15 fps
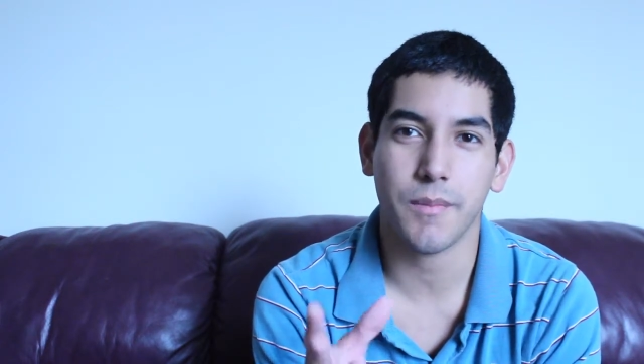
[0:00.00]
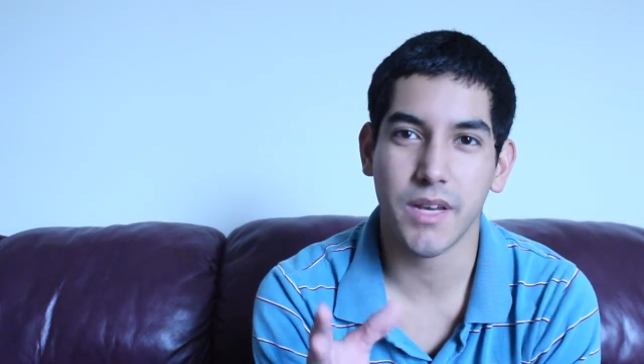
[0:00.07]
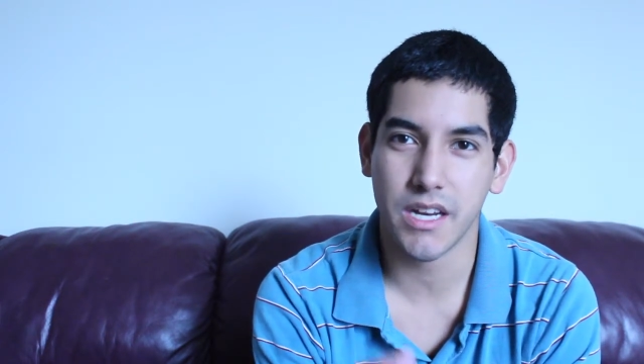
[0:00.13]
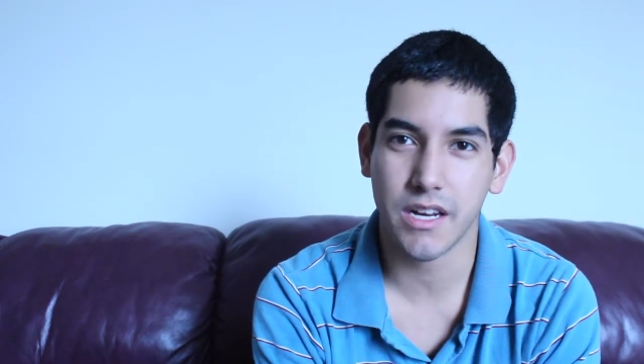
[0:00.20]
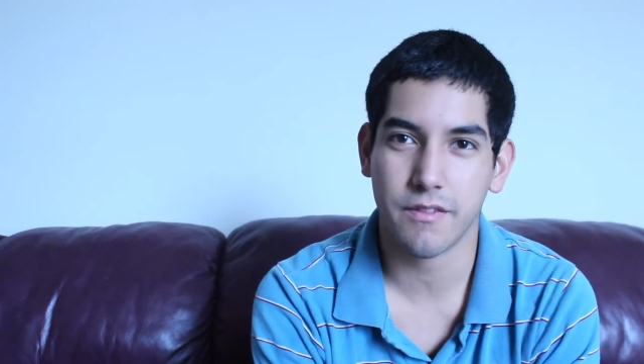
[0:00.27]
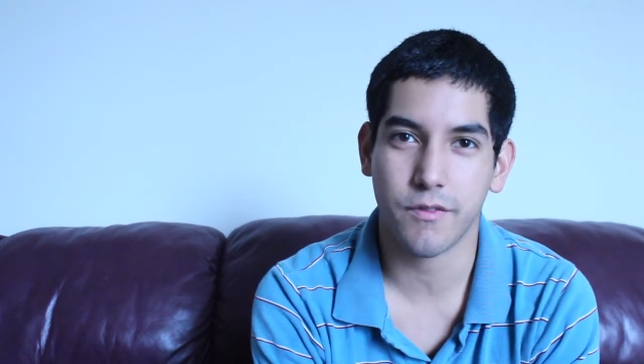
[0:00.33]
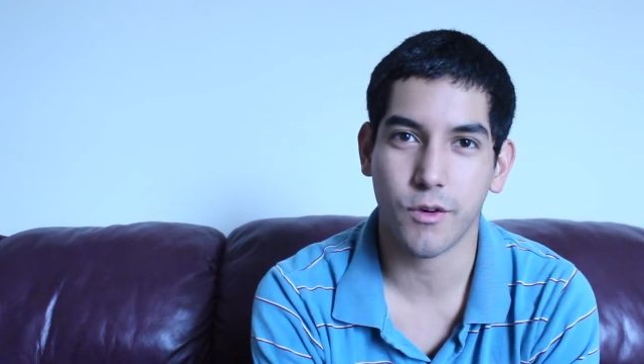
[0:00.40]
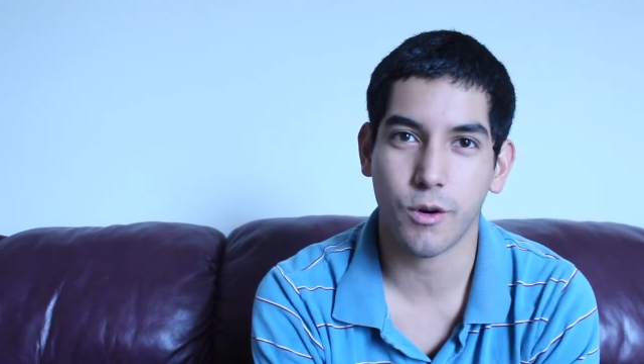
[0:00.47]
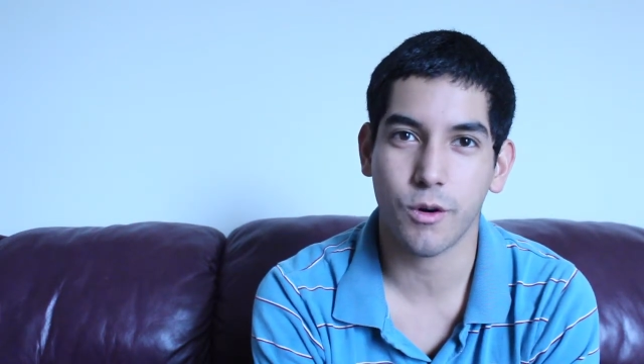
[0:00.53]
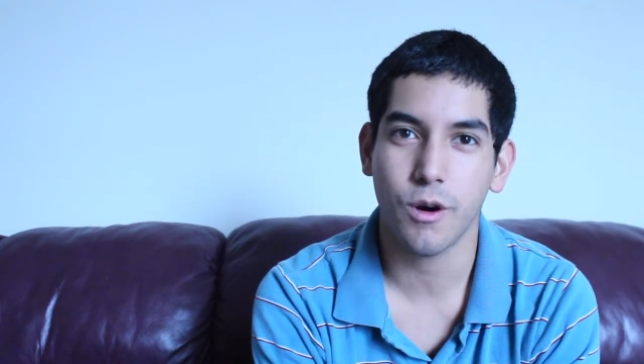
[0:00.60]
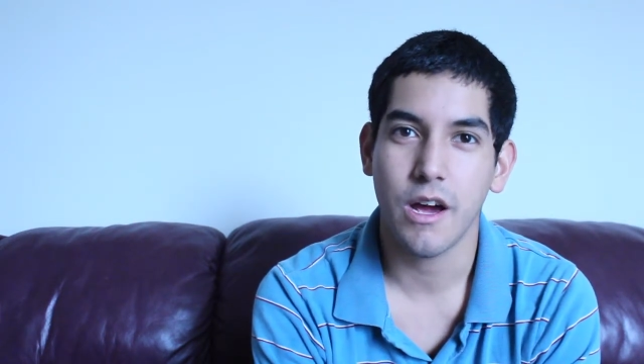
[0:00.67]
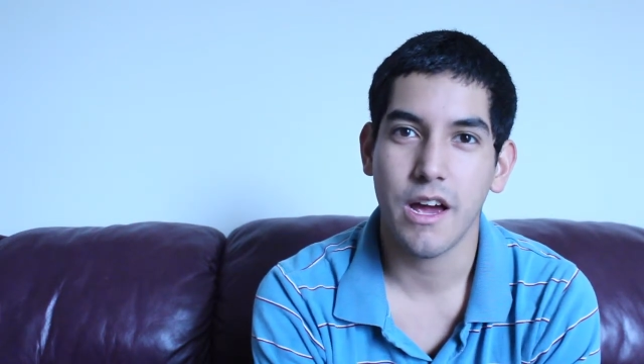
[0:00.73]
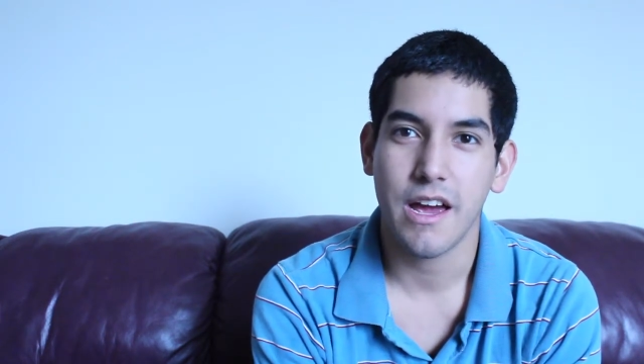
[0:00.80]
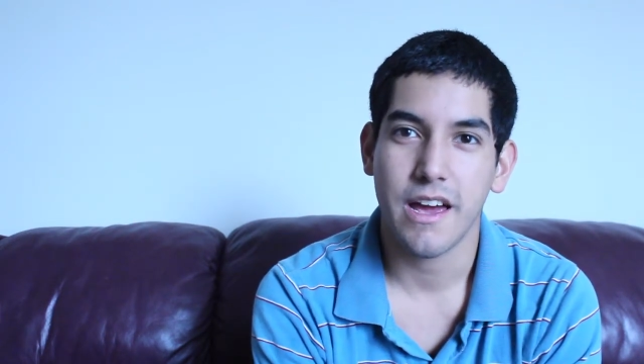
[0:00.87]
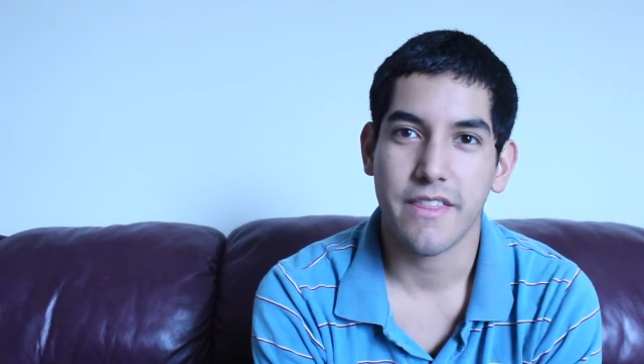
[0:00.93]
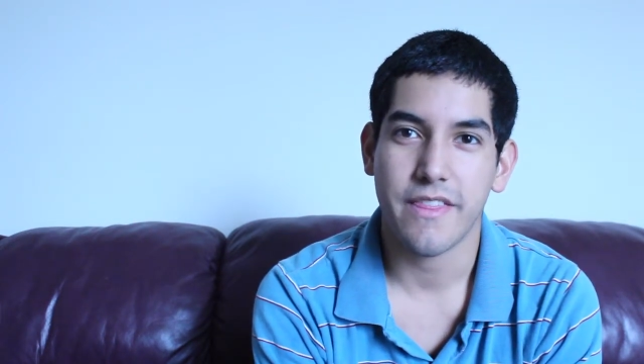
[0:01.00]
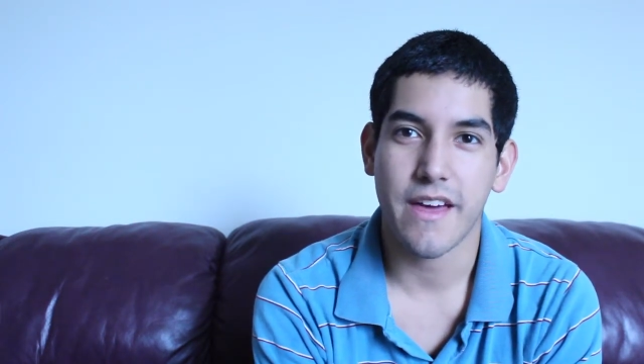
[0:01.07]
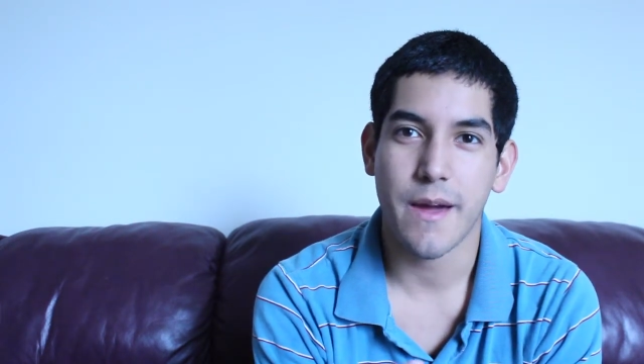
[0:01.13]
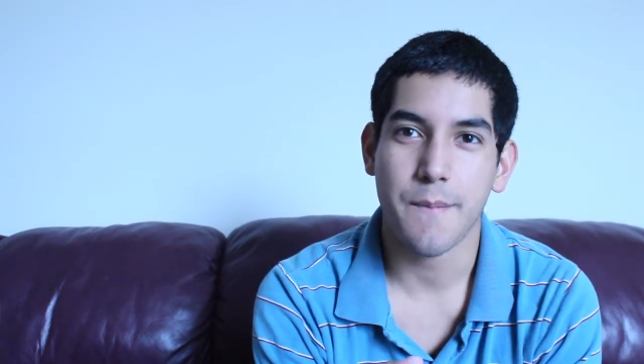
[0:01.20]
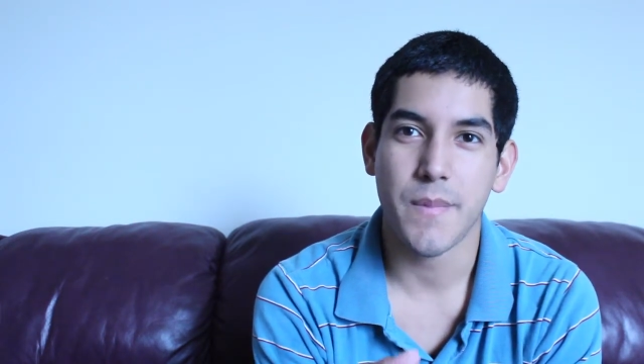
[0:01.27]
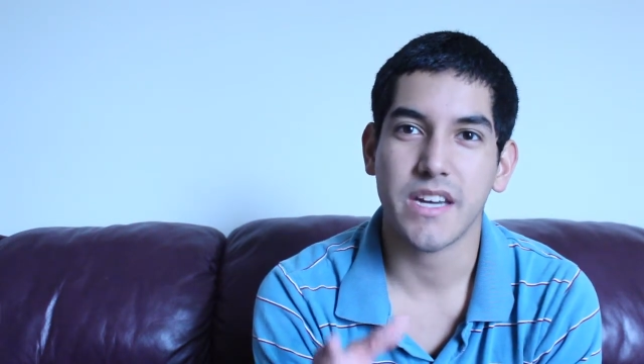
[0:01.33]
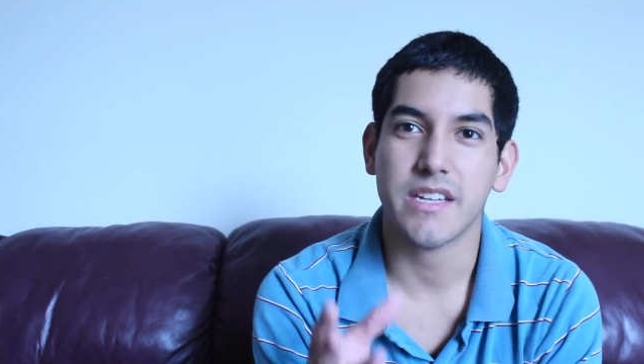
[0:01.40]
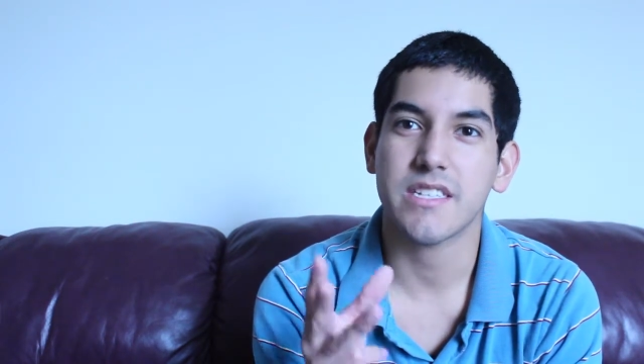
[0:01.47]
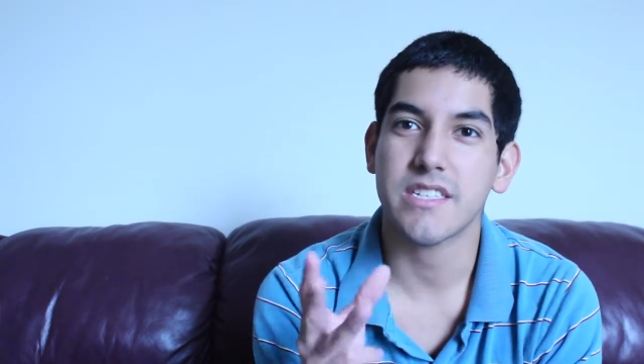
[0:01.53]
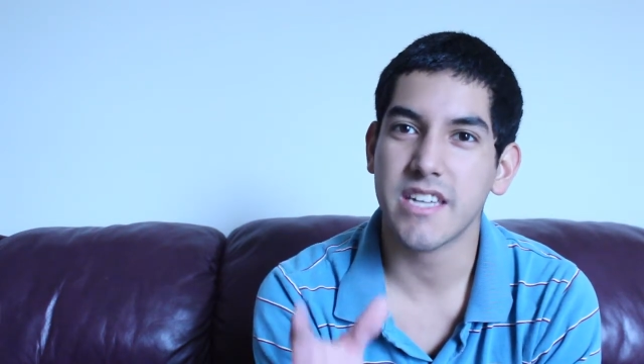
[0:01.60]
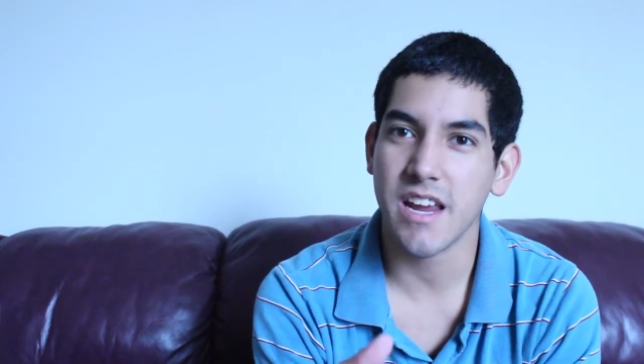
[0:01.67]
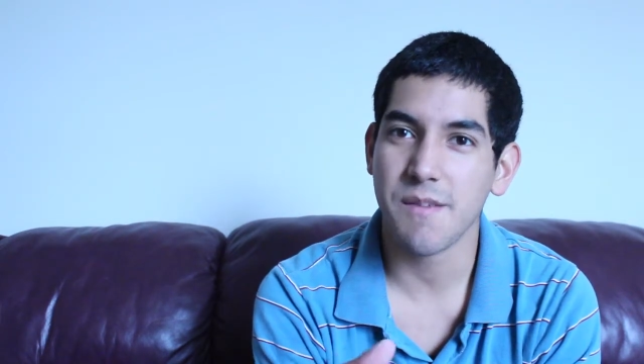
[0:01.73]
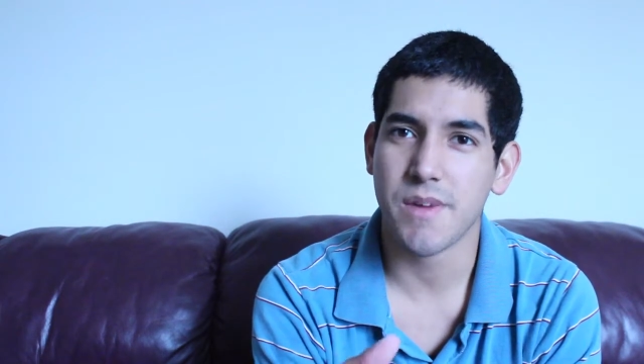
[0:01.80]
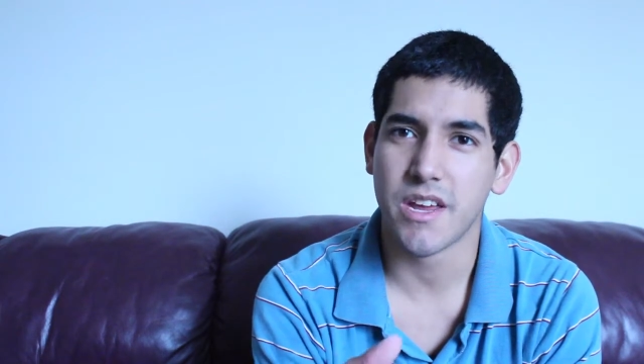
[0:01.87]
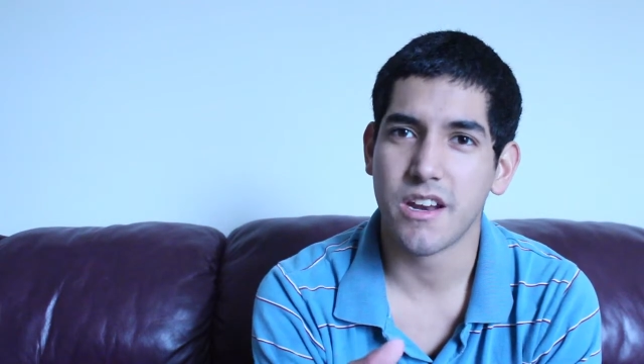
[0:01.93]
meaningful that made a
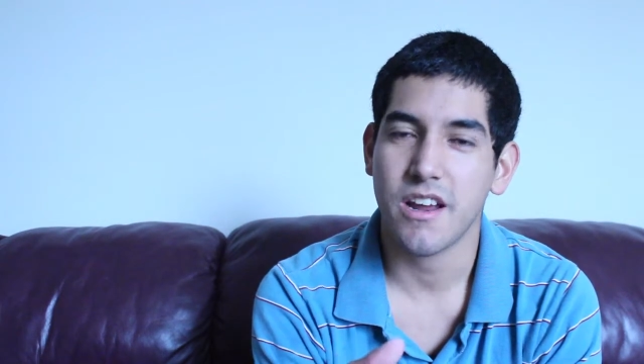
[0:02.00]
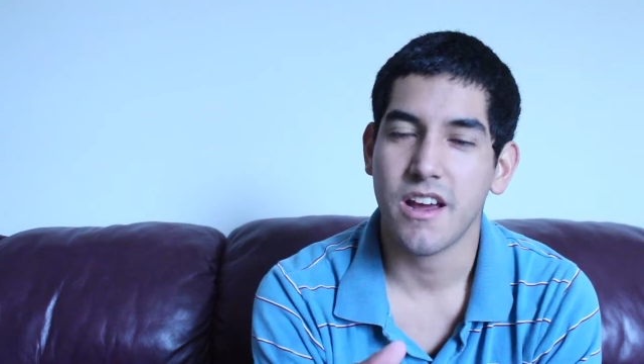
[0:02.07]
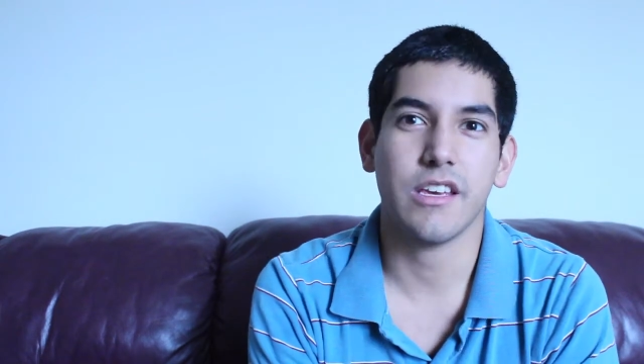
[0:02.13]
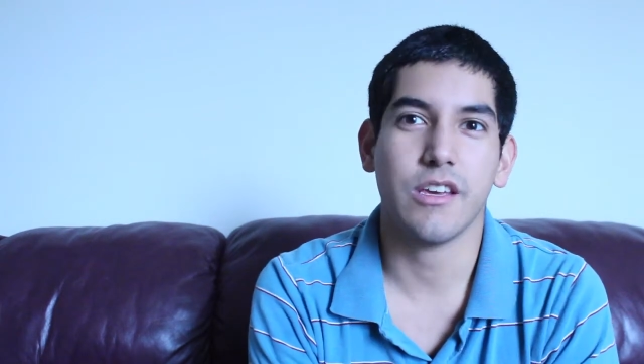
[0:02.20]
statement.